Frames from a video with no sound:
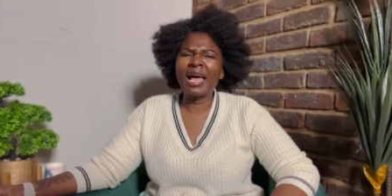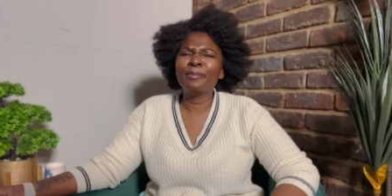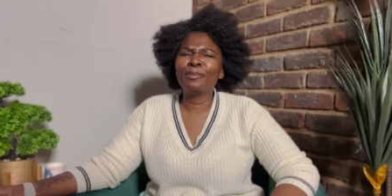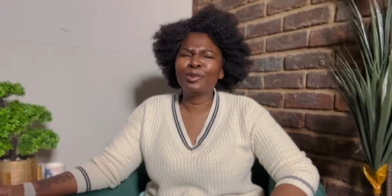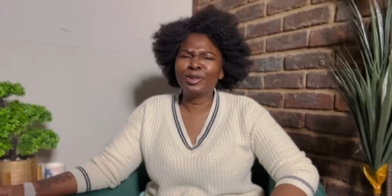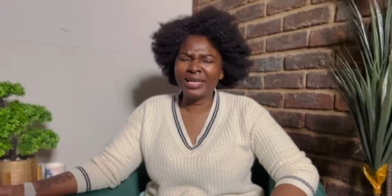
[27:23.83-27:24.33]
I
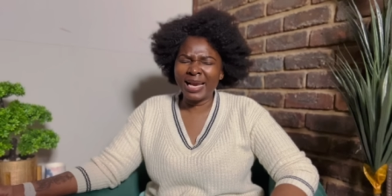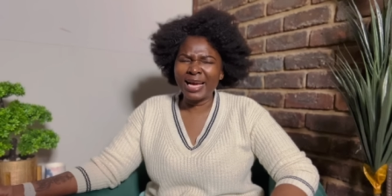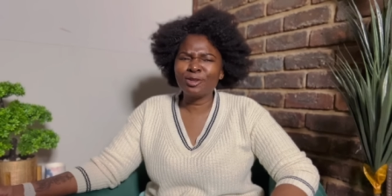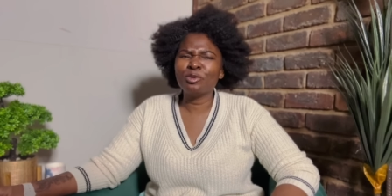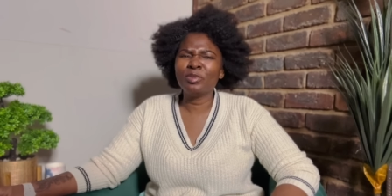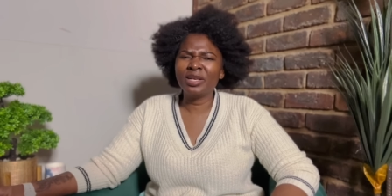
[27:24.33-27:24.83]
would
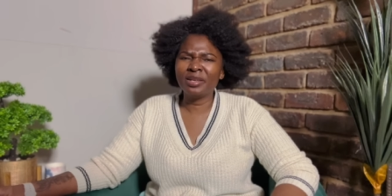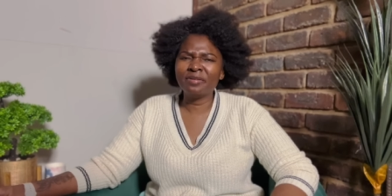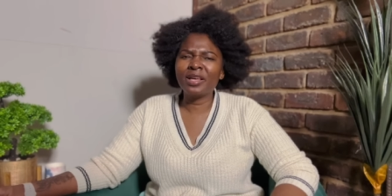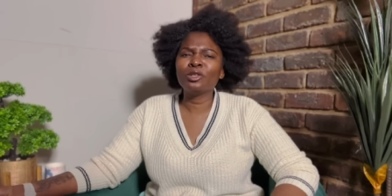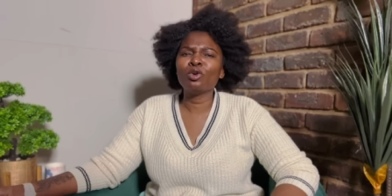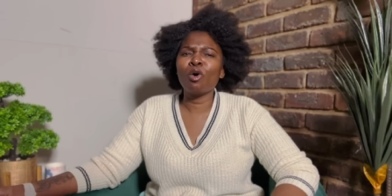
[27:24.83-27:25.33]
like to believe
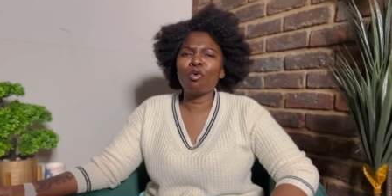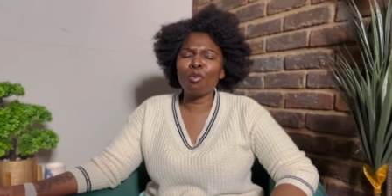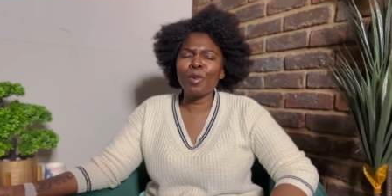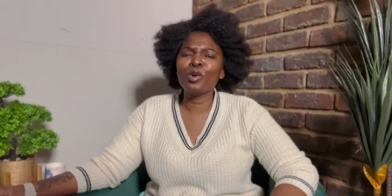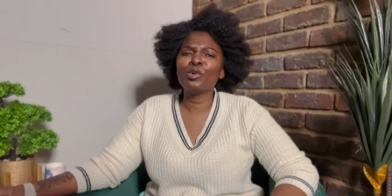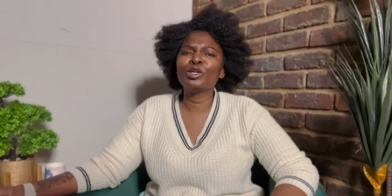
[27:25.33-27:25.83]
that you are a
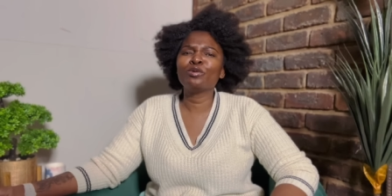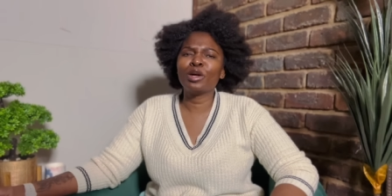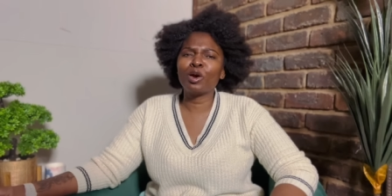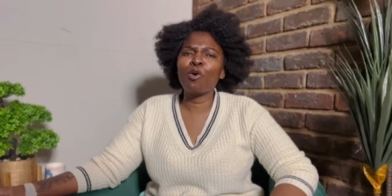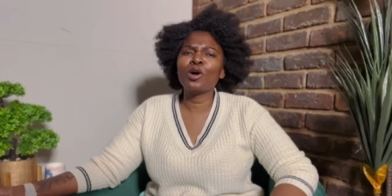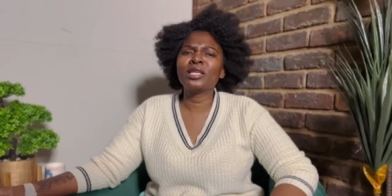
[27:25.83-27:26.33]
woman who is
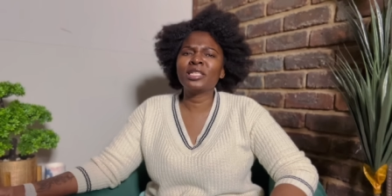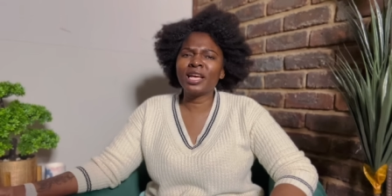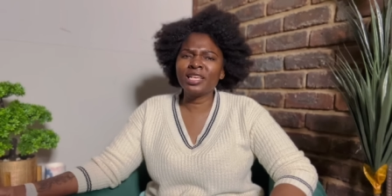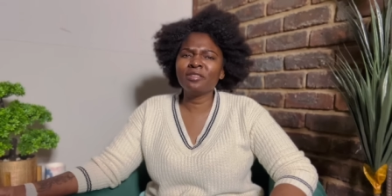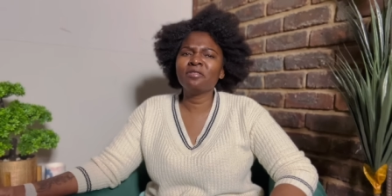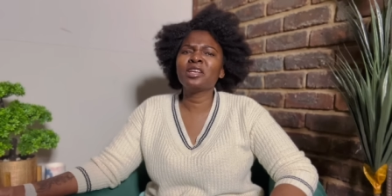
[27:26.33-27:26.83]
very
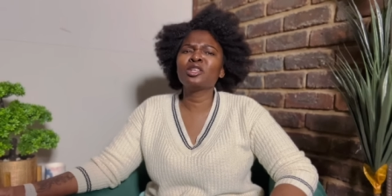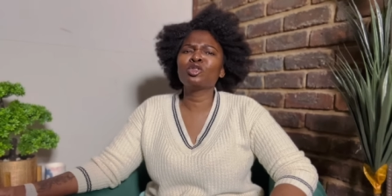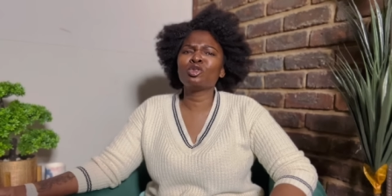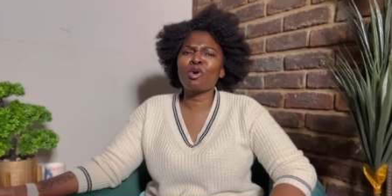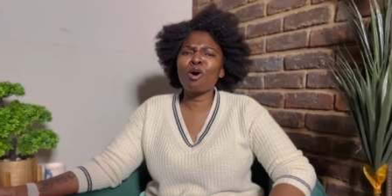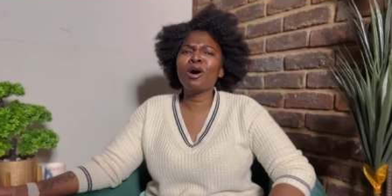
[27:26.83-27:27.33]
content, very
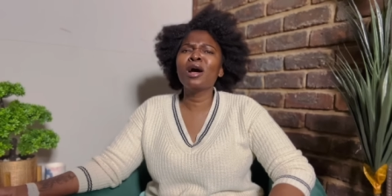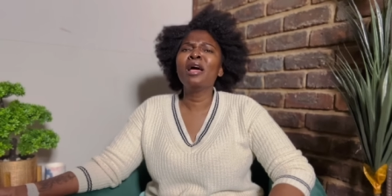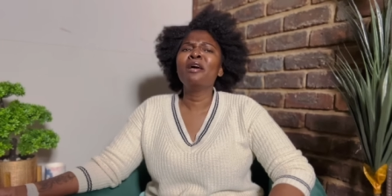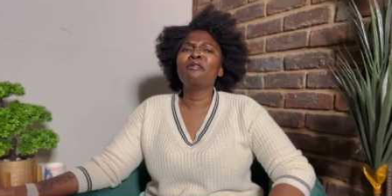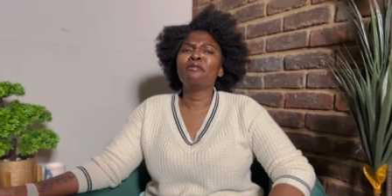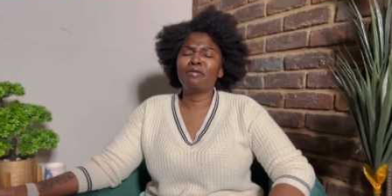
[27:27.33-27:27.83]
strong,
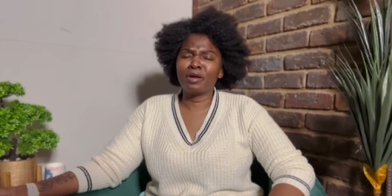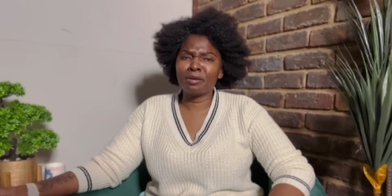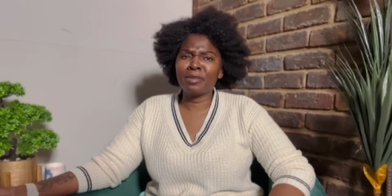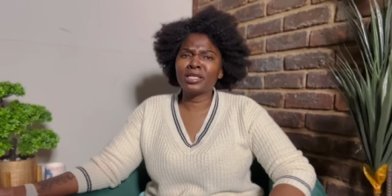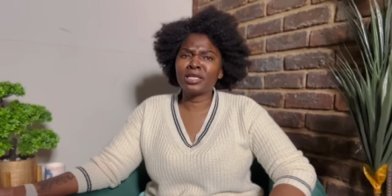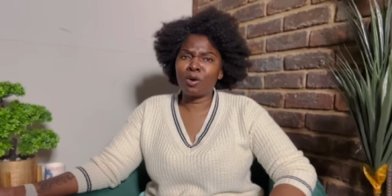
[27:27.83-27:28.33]
very
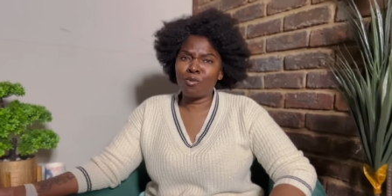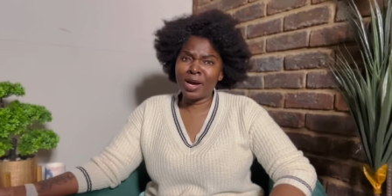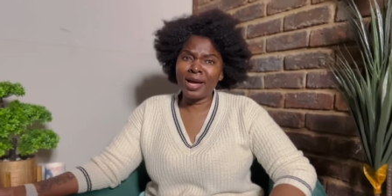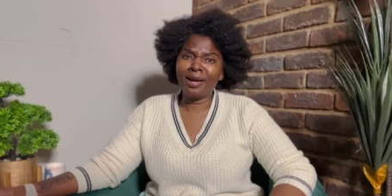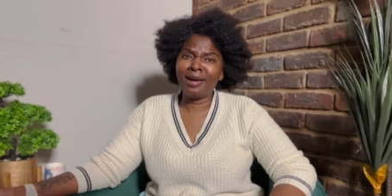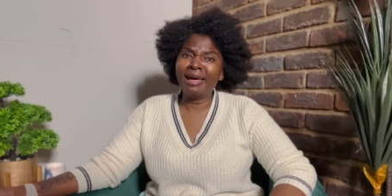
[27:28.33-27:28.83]
much
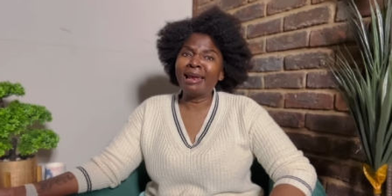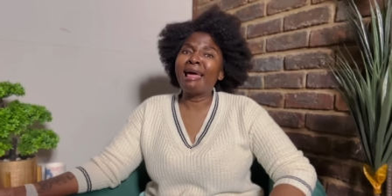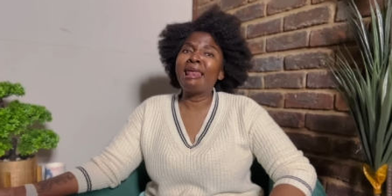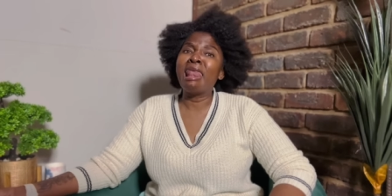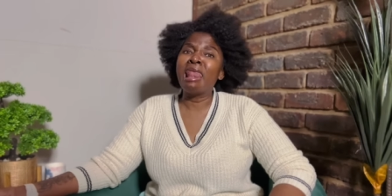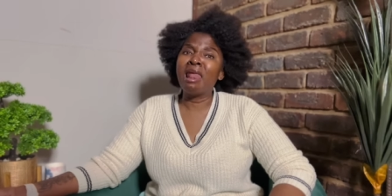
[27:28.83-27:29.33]
aware, and I
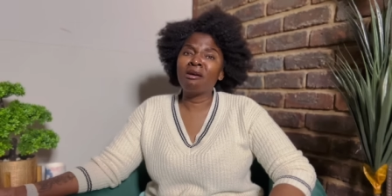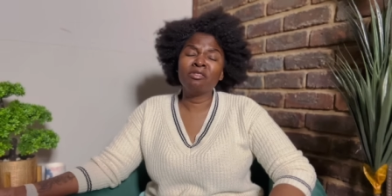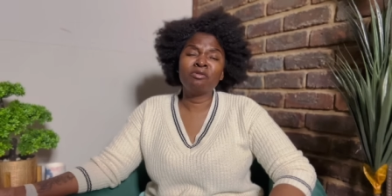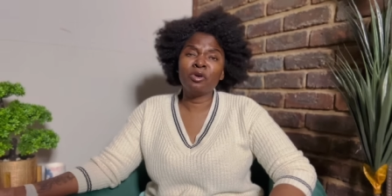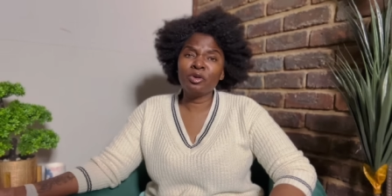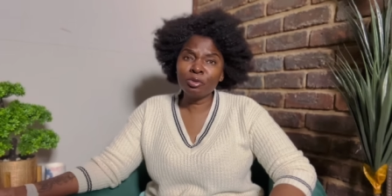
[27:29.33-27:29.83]

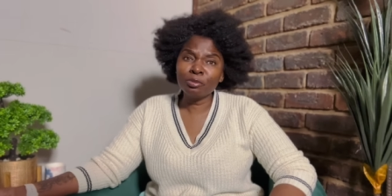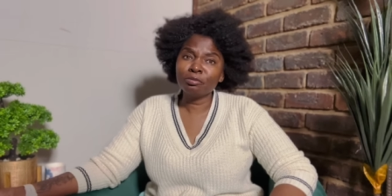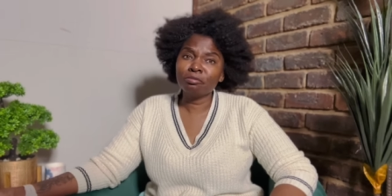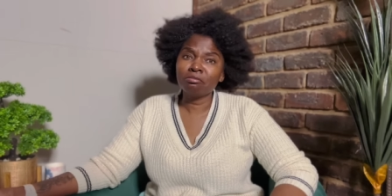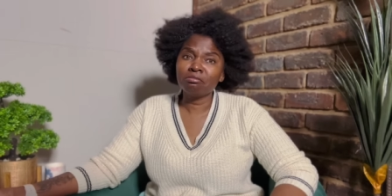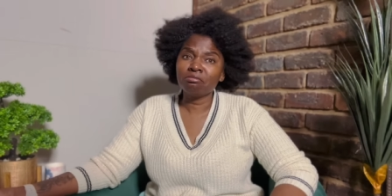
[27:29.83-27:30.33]
love it for you.